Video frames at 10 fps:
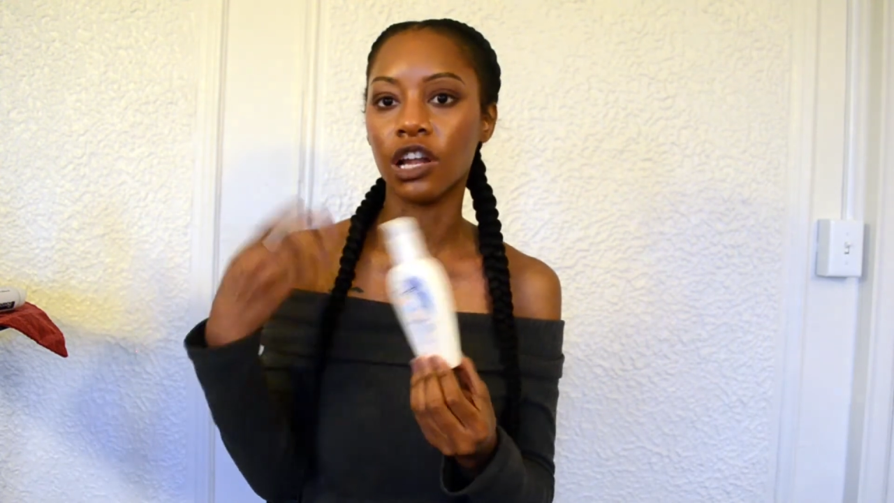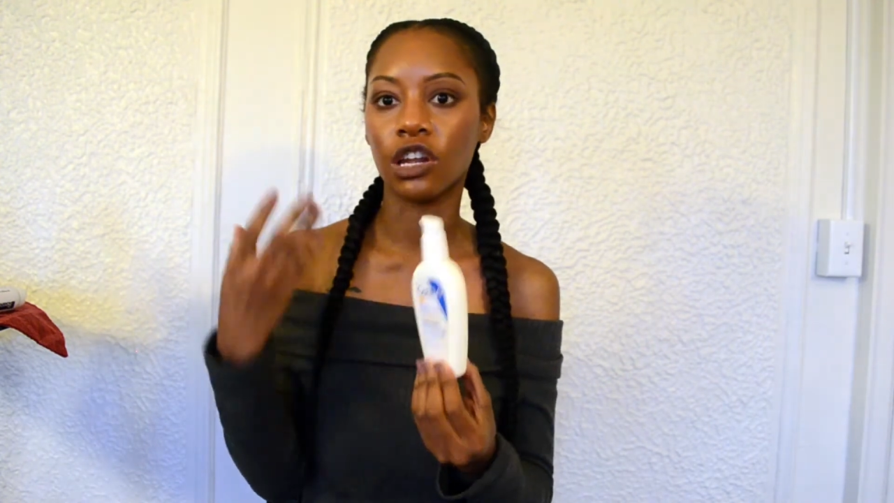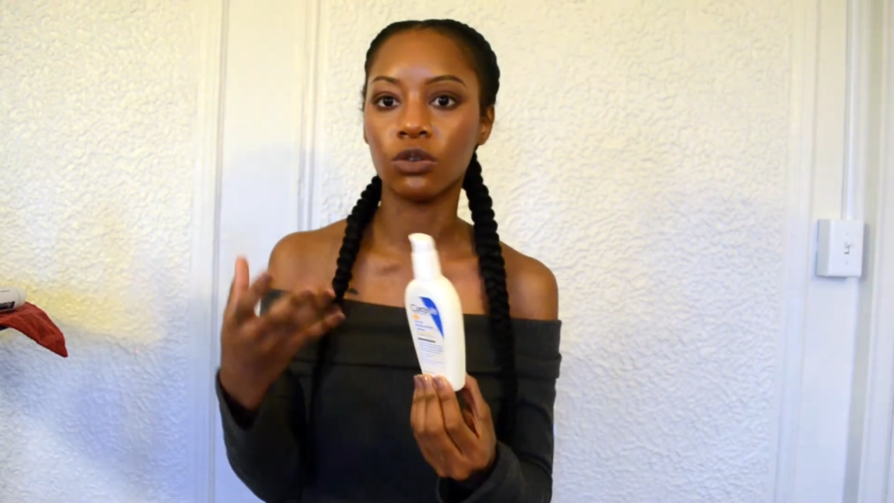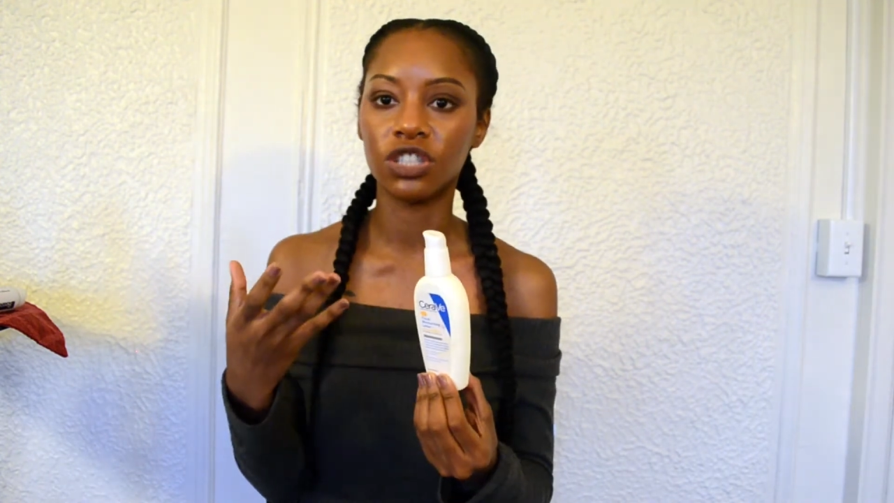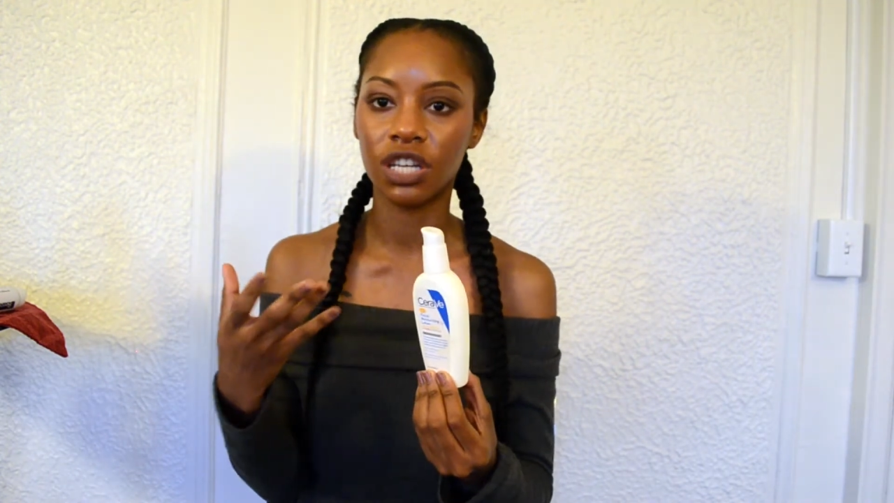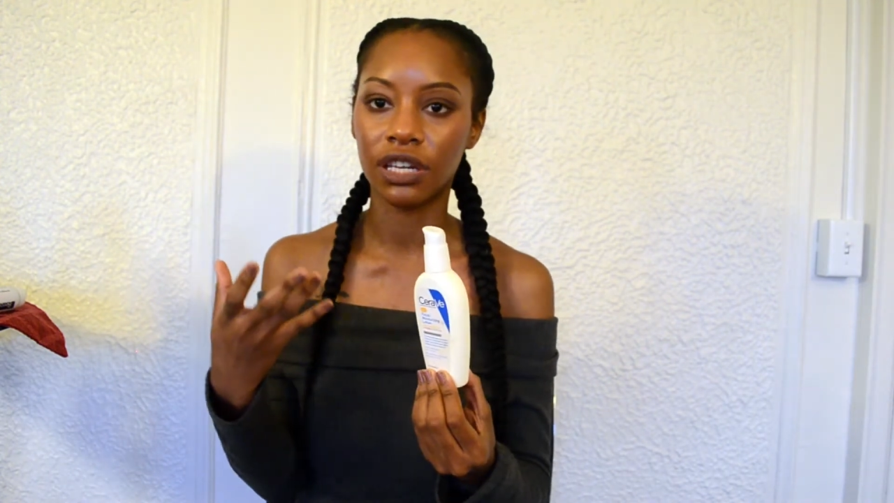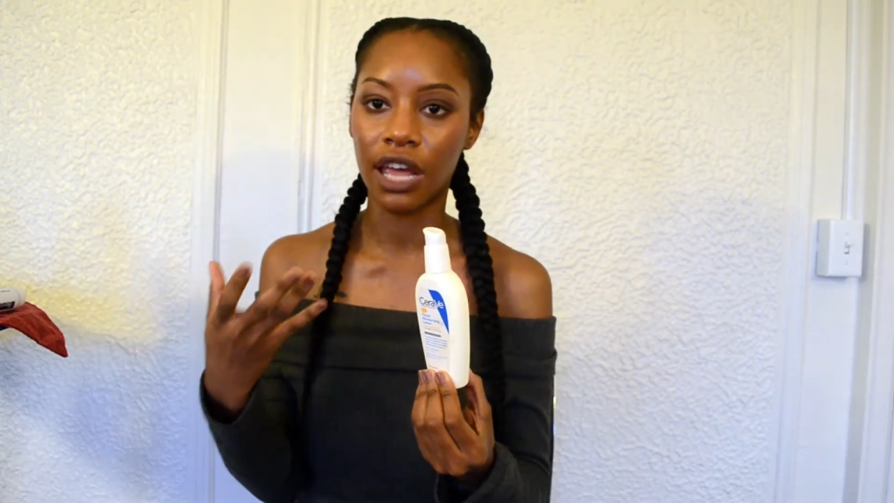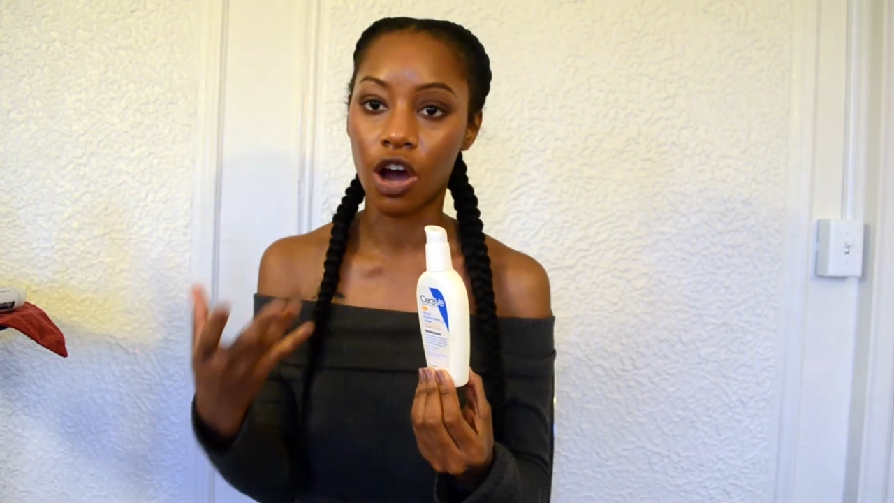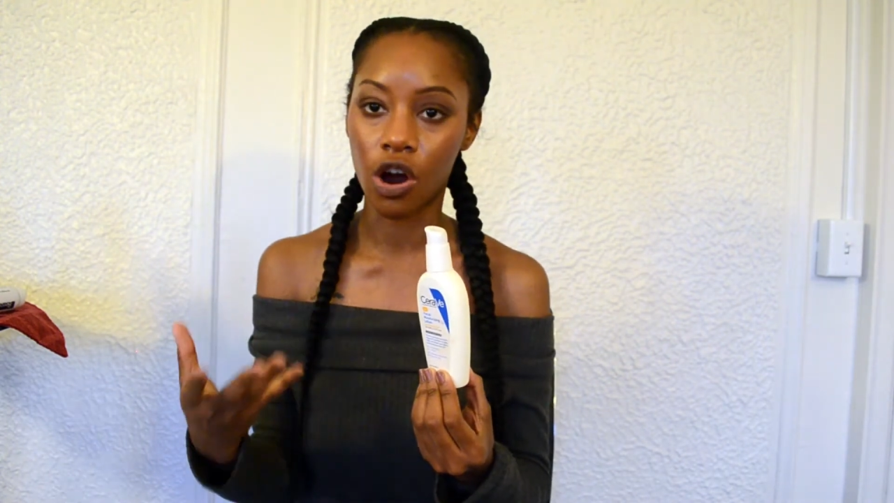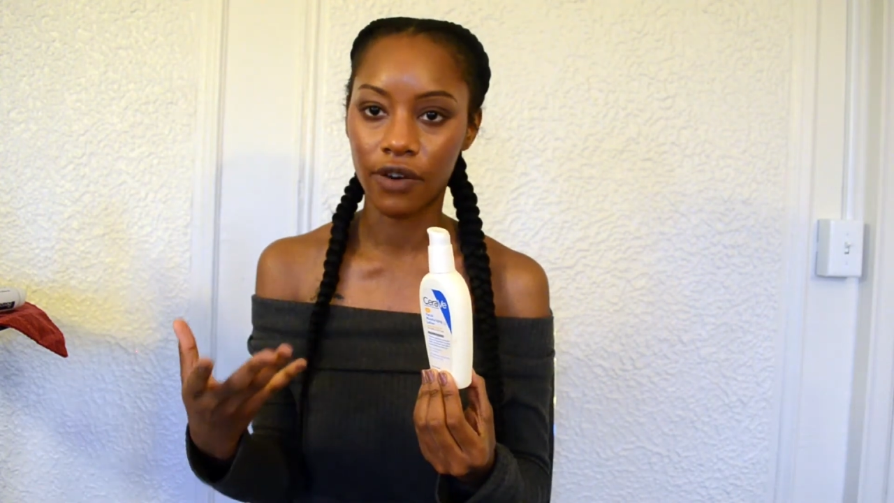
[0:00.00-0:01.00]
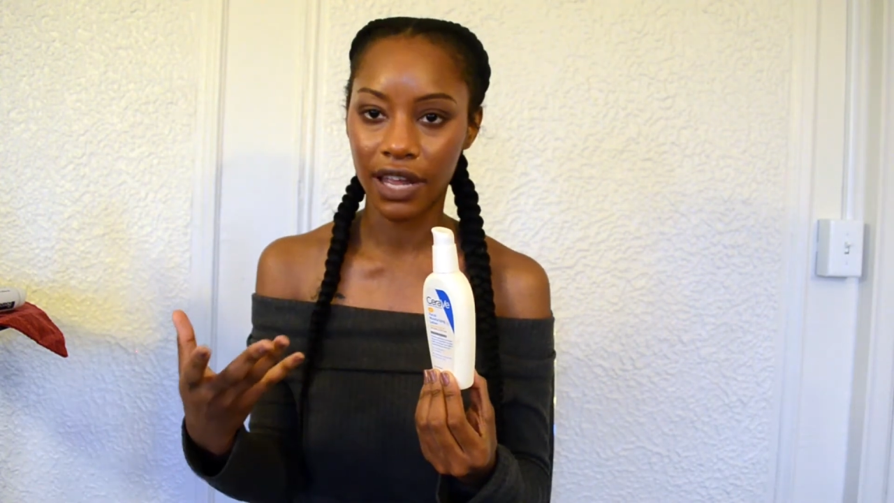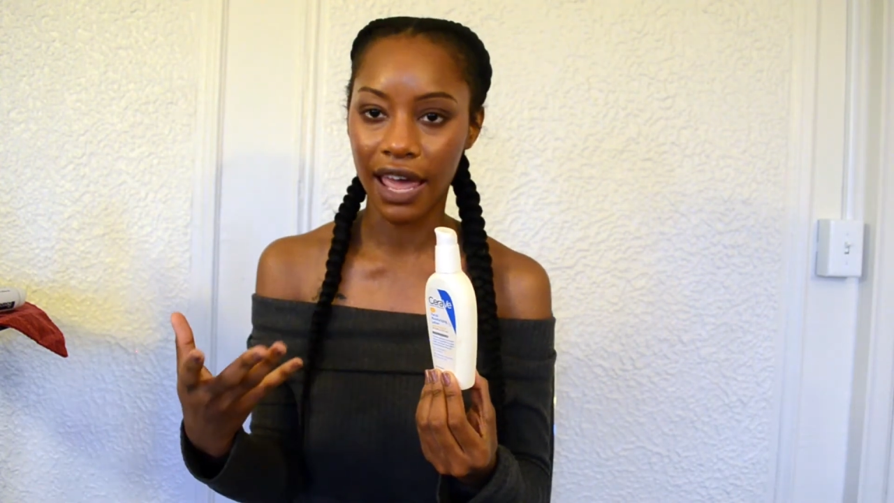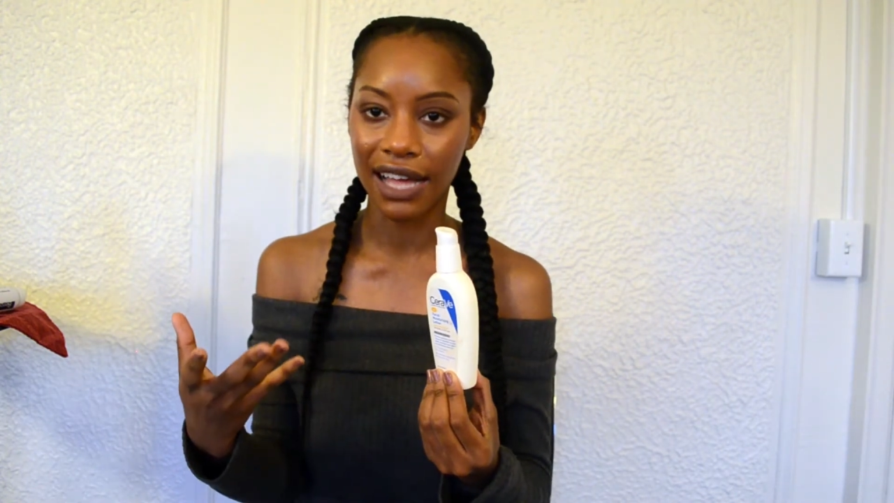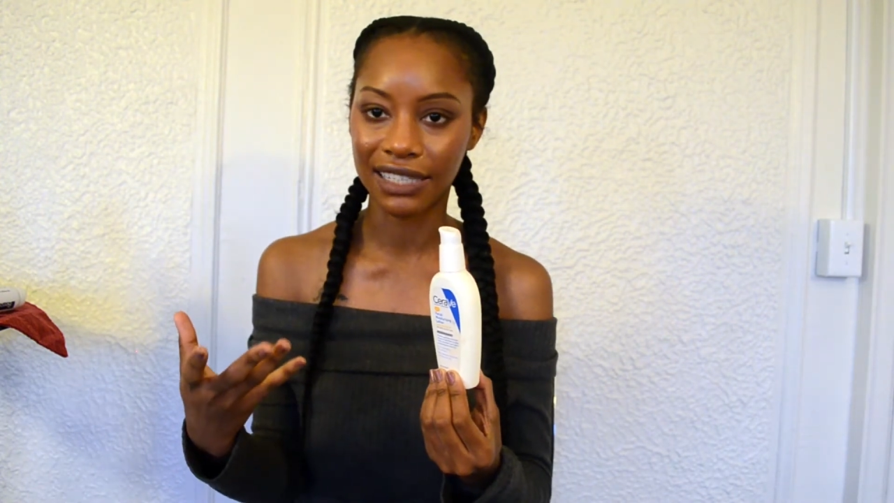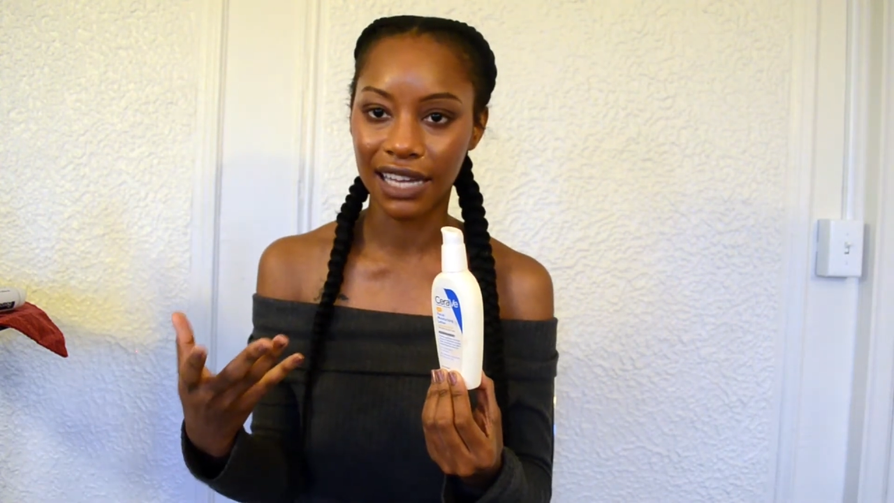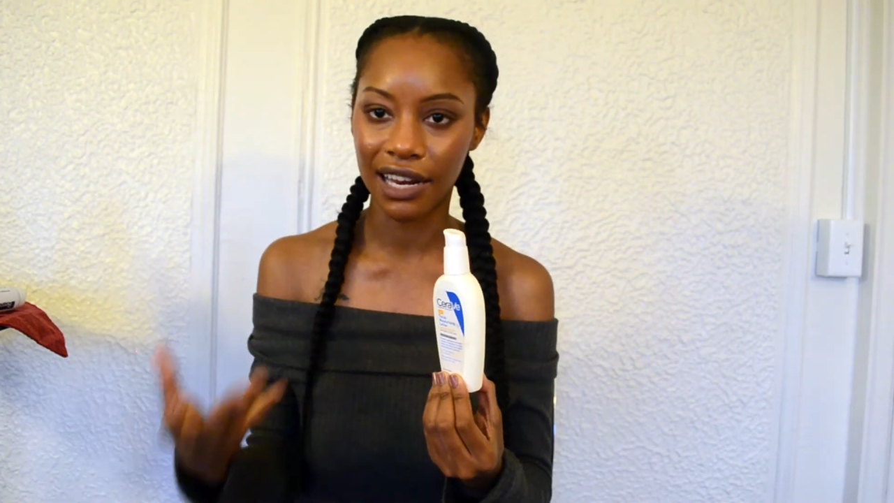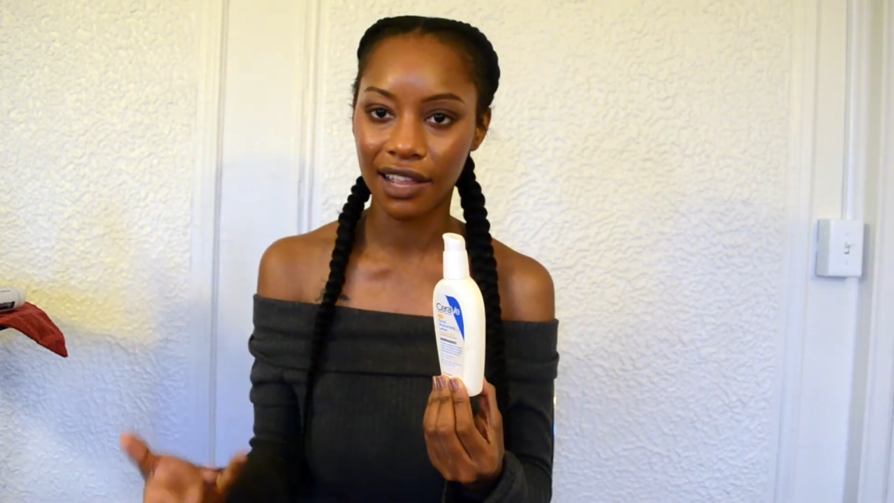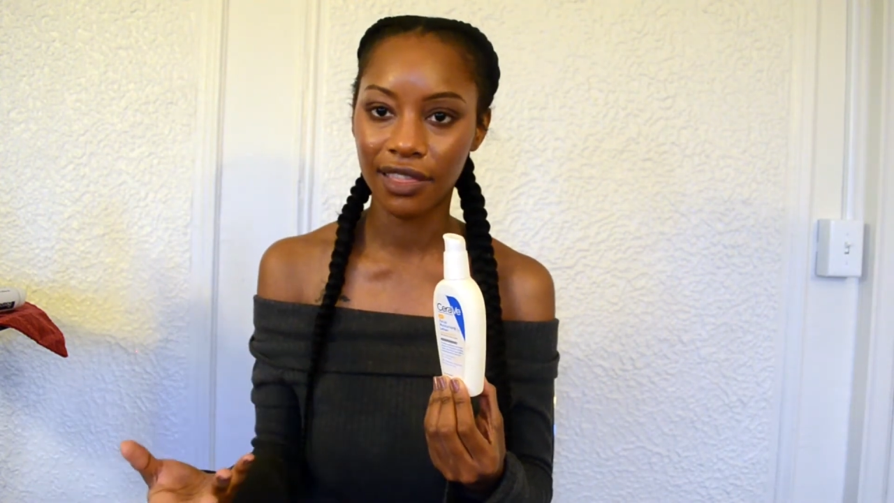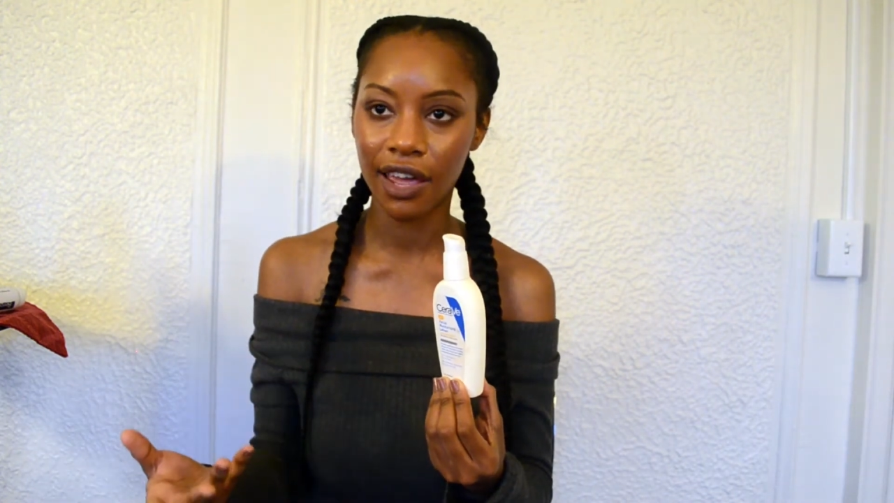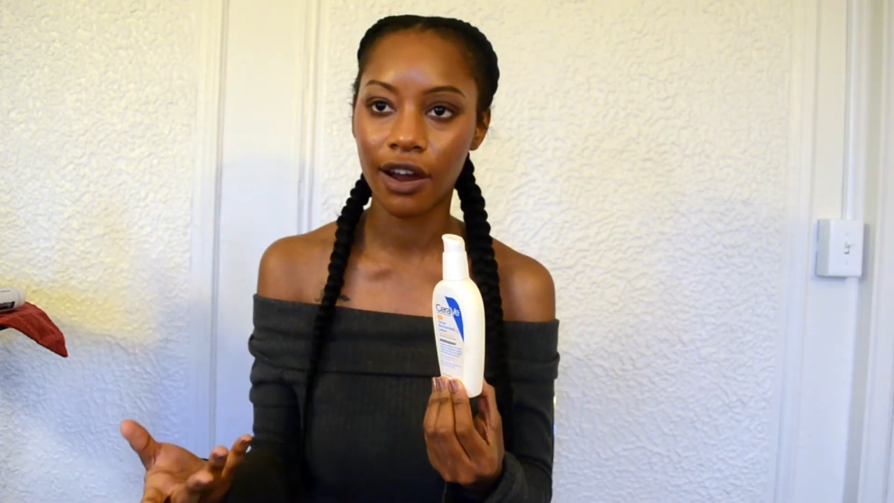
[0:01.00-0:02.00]
a lotion that already has that
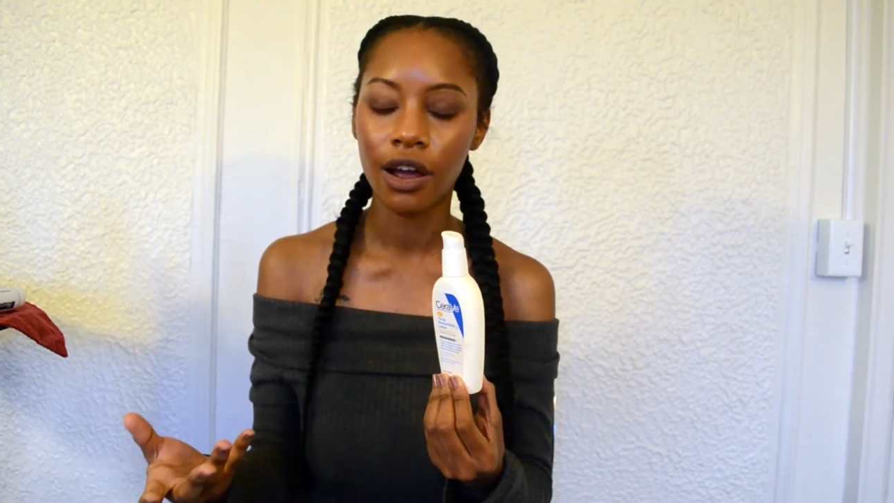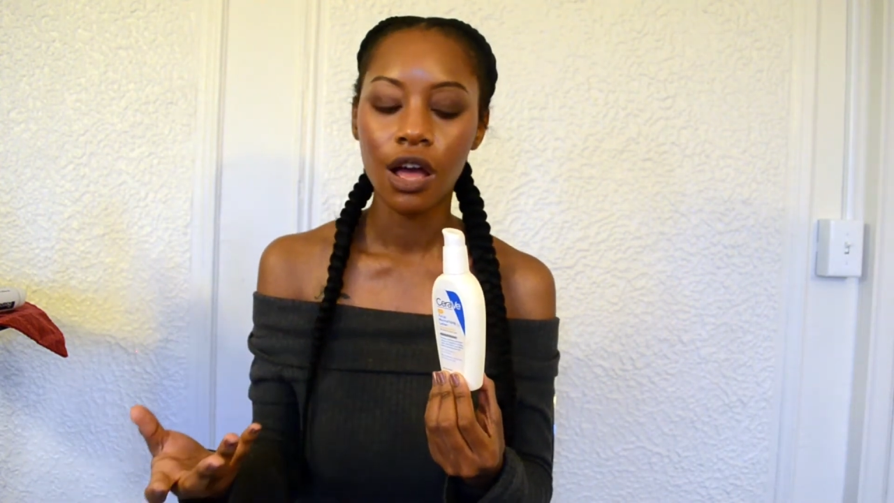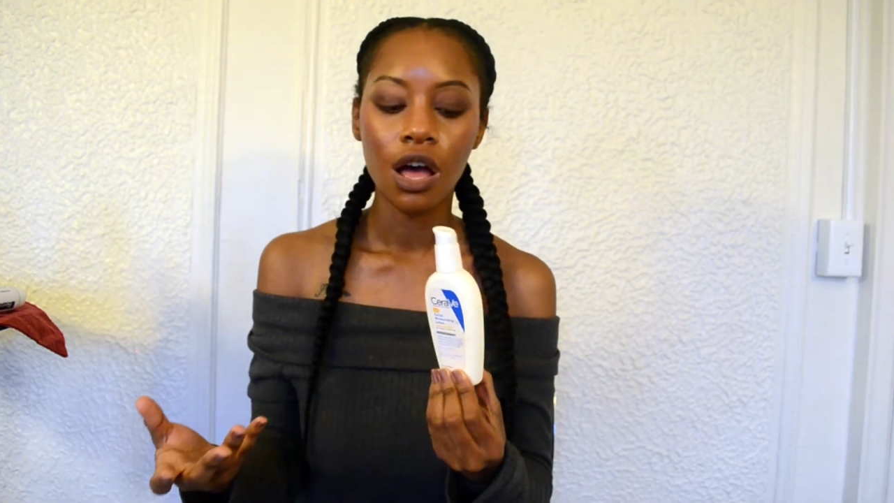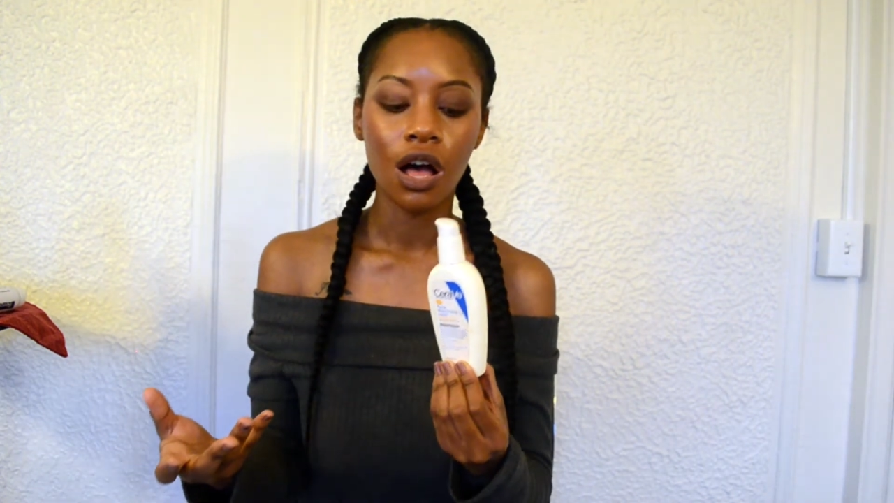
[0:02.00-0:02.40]
in there.